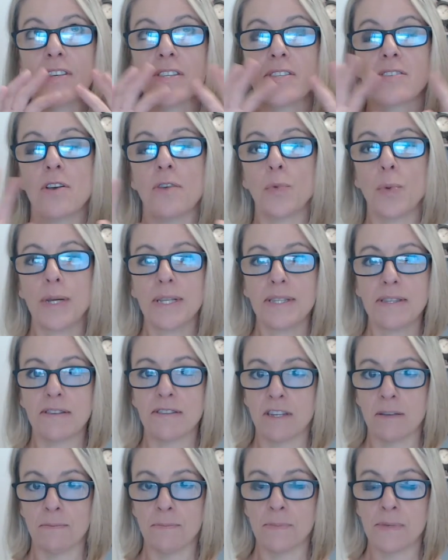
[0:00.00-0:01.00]
software
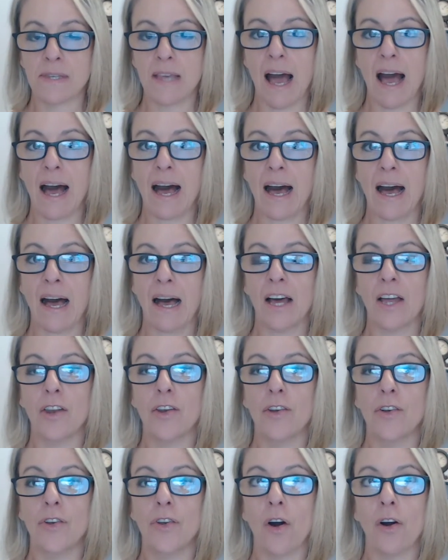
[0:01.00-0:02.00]
systems are
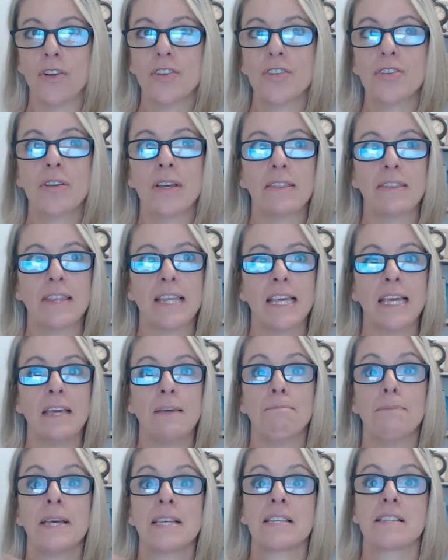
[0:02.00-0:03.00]
not
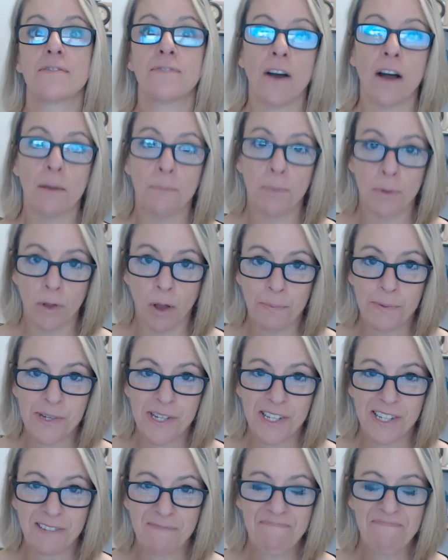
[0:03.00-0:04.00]
the best viable
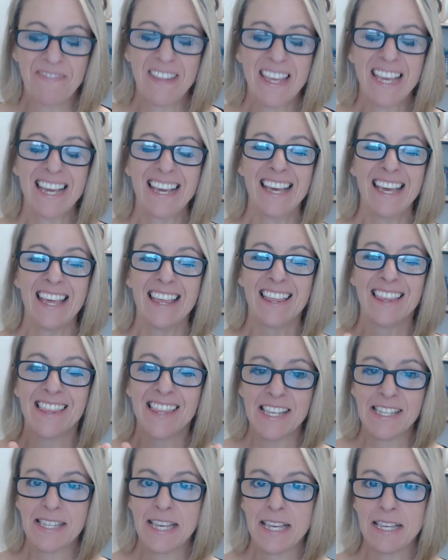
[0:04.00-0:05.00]
option,
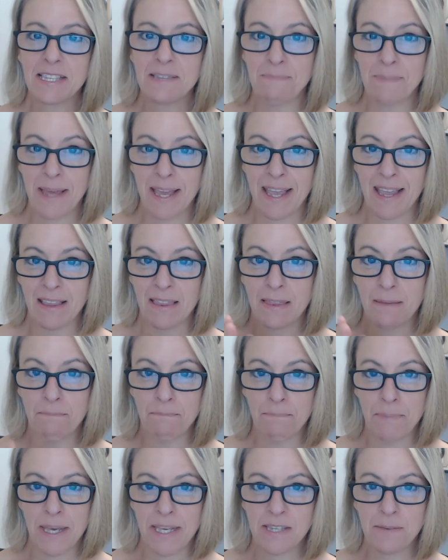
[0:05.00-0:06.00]
this has been the
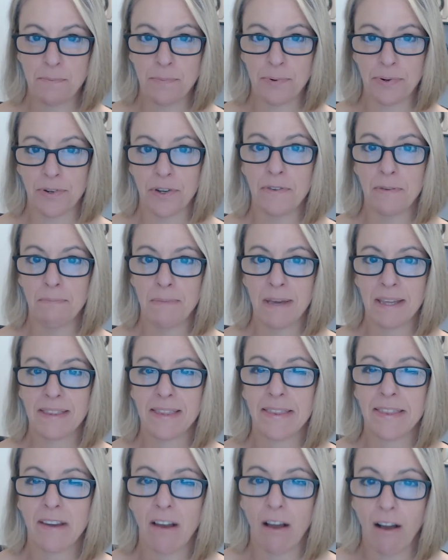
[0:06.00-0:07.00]
best proven
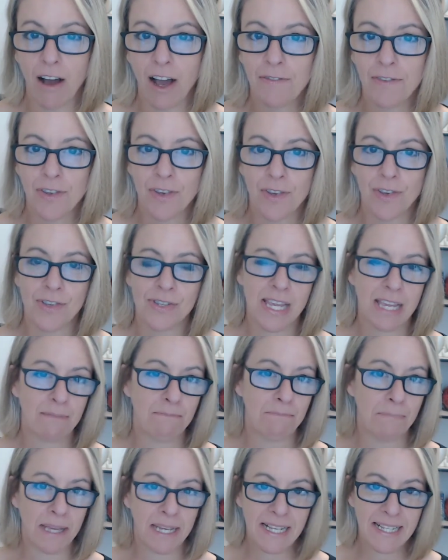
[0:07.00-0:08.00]
method that I've used
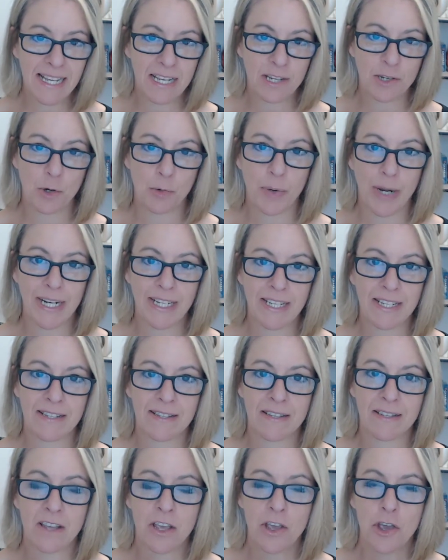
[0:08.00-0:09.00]
in many dental
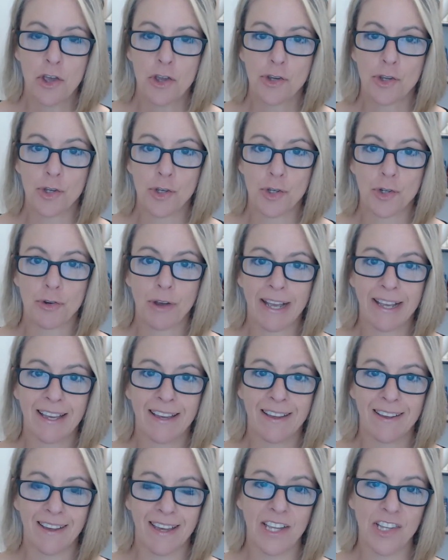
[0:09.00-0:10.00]
practices to
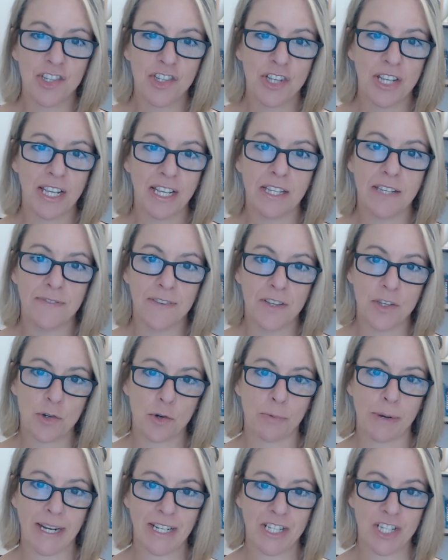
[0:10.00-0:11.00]
track each
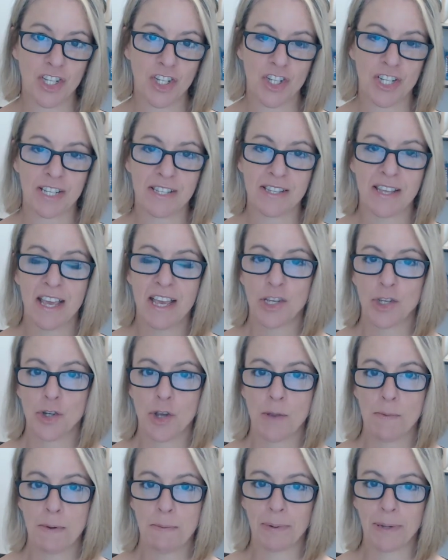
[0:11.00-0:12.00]
individual practitioner's
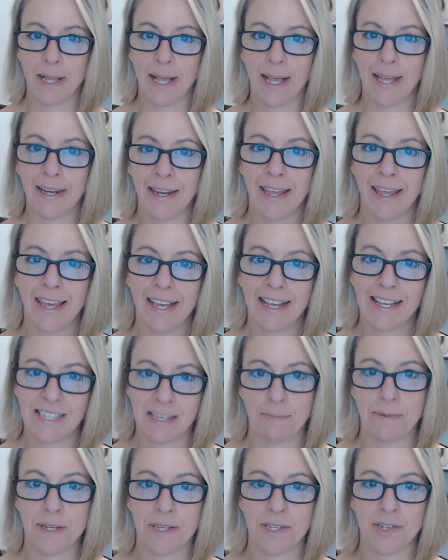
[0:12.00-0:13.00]
treatment plan
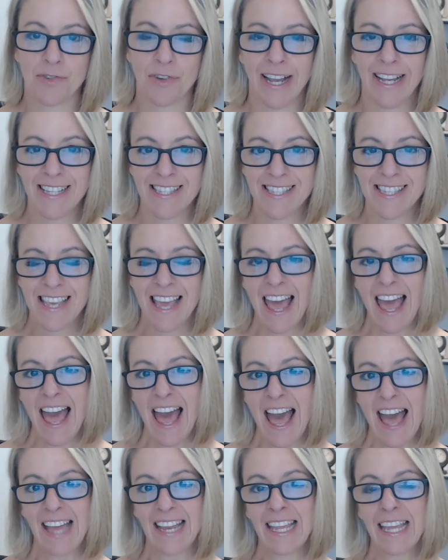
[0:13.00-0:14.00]
acceptance rates.
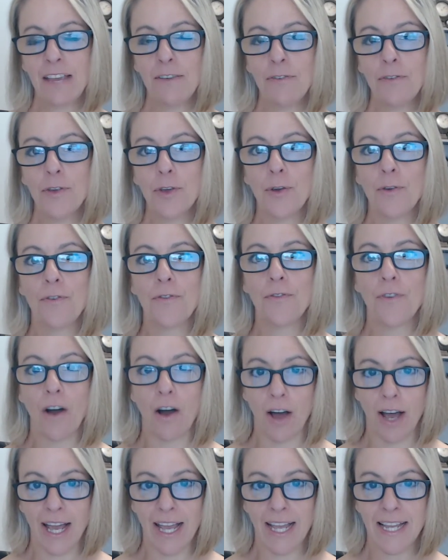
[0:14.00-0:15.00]
And if you
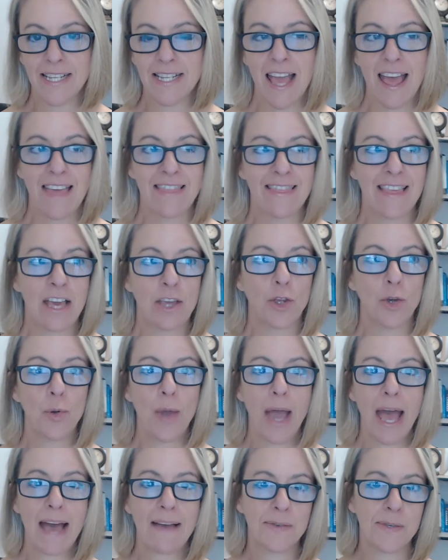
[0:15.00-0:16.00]
find that you
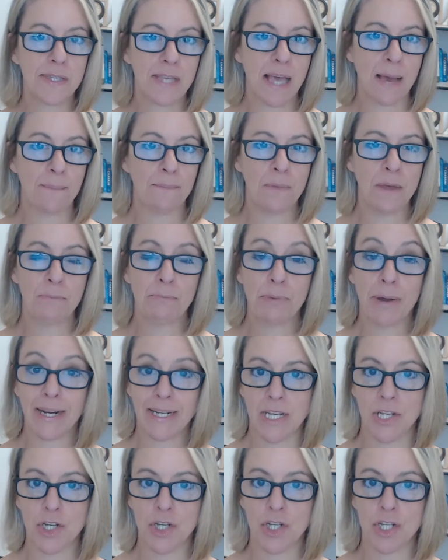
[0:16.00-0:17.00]
have some
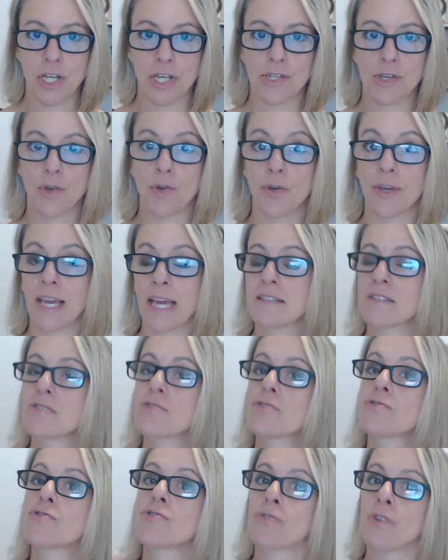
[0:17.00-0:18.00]
practitioners who get
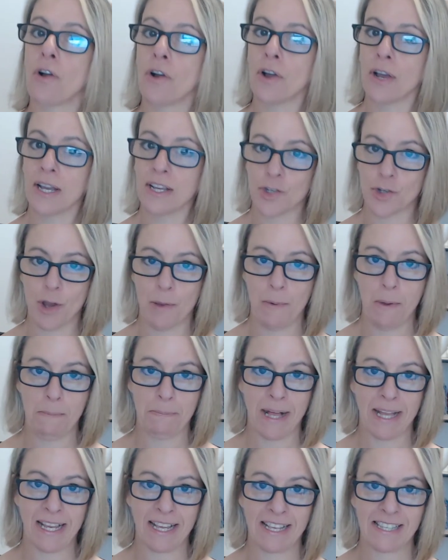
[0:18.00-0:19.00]
stronger treatment
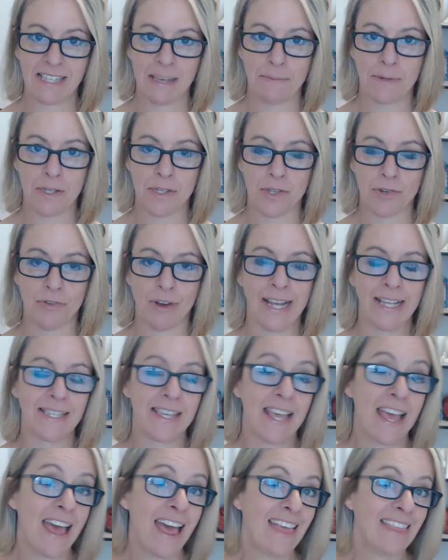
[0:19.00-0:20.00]
plan acceptance
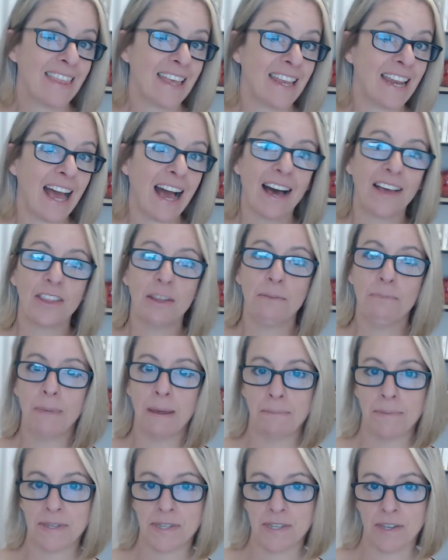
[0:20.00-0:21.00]
rates than other
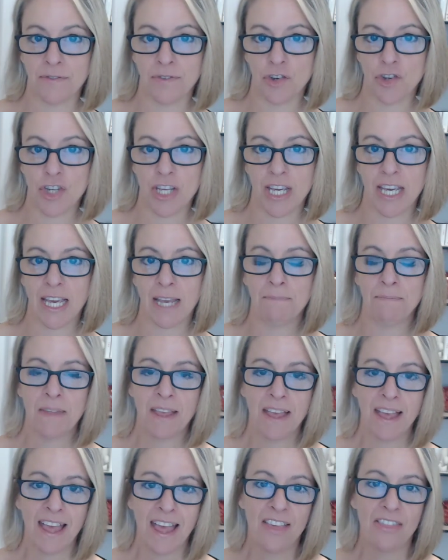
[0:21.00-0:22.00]
members of your team,
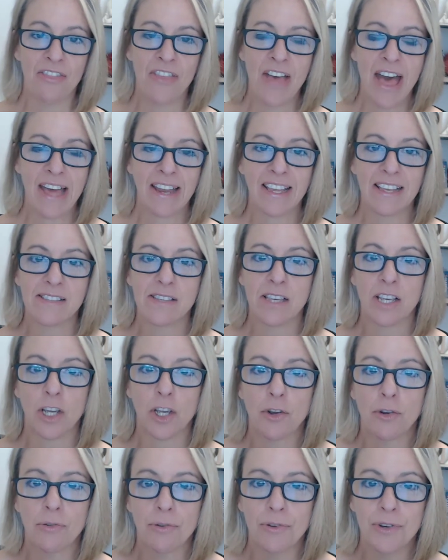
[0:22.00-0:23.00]
that is a
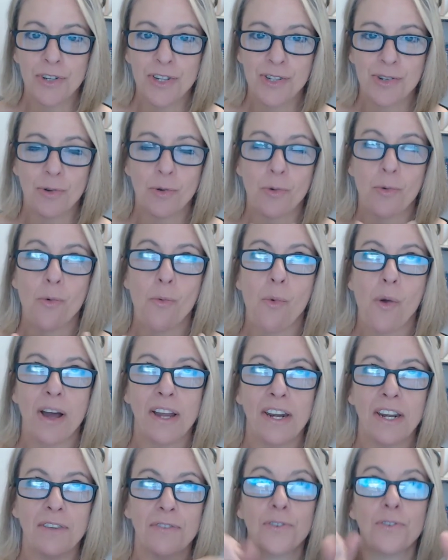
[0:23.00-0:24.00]
crucial,
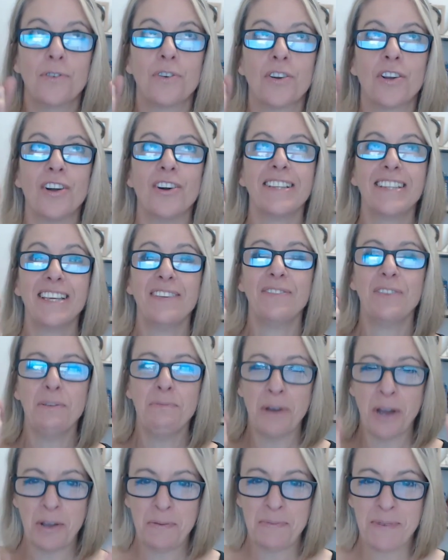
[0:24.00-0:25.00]
wonderful,
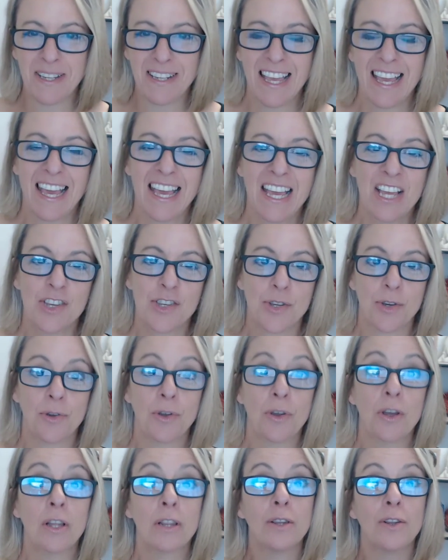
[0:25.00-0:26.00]
God-given moment
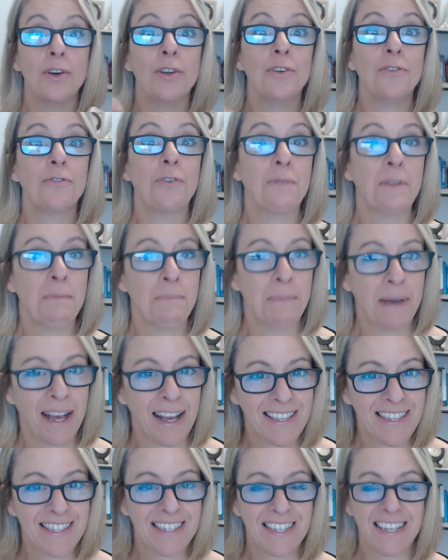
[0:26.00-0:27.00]
to learn from the
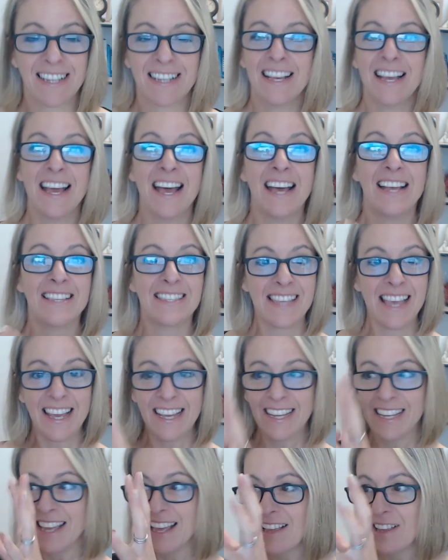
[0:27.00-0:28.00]
master and
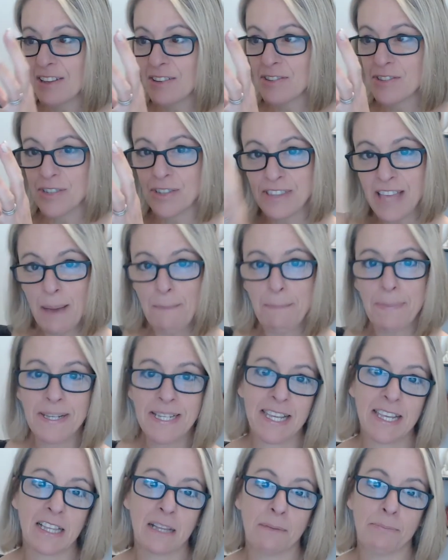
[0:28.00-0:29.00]
say, to that
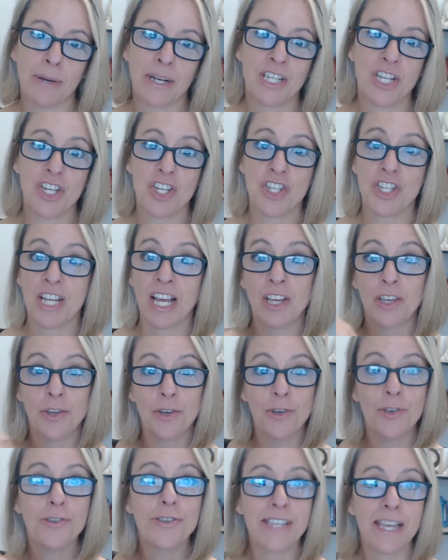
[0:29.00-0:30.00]
particular practitioner,
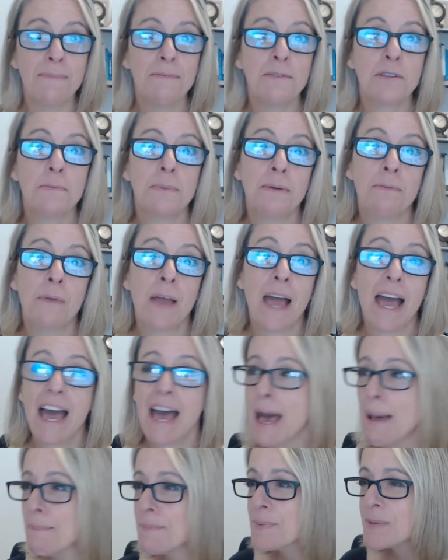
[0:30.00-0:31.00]
you seem to be
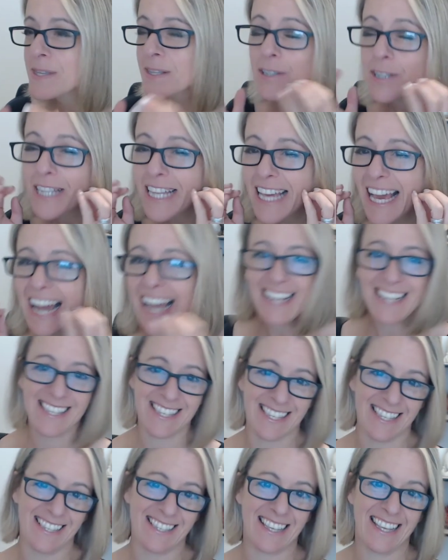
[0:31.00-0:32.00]
absolutely
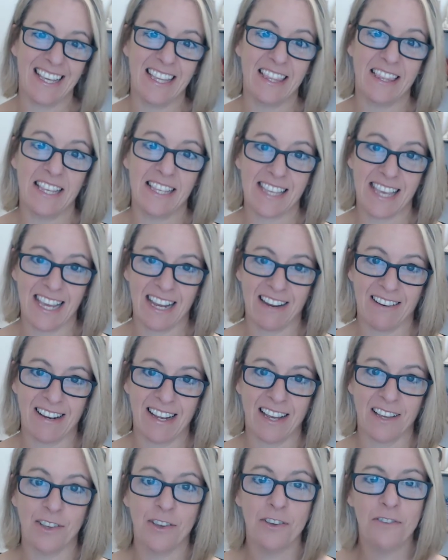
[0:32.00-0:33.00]
aces in this
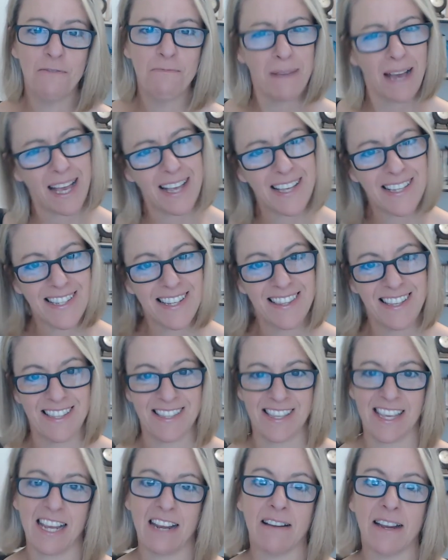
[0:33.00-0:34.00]
area. You've mastered
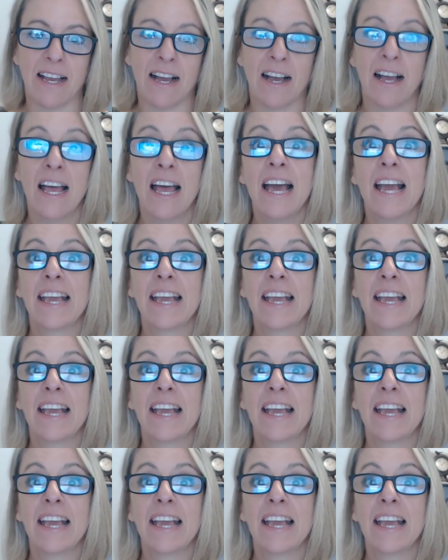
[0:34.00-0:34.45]
this area.